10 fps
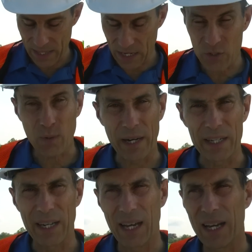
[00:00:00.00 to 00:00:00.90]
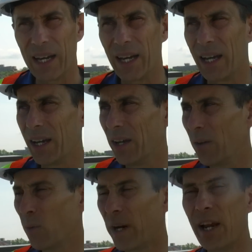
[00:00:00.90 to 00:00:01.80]
that's right.
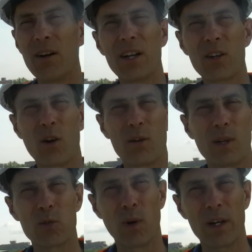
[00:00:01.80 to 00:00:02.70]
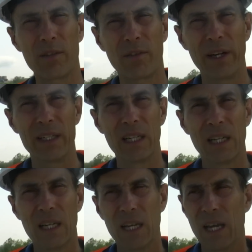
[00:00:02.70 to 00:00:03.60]
we're here on Cornwall's waterfront.
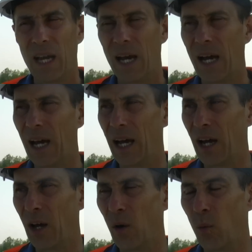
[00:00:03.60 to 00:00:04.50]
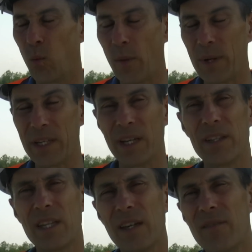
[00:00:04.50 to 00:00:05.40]
When we did
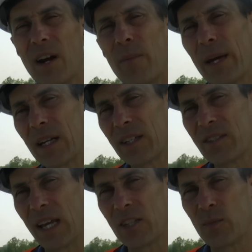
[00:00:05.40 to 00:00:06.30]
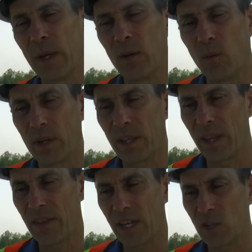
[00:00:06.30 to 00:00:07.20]
the environmental assessment, one of the
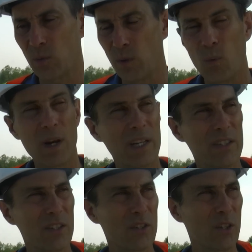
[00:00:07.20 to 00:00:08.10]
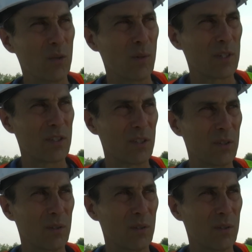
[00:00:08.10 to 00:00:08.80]
things we wanted to do was to,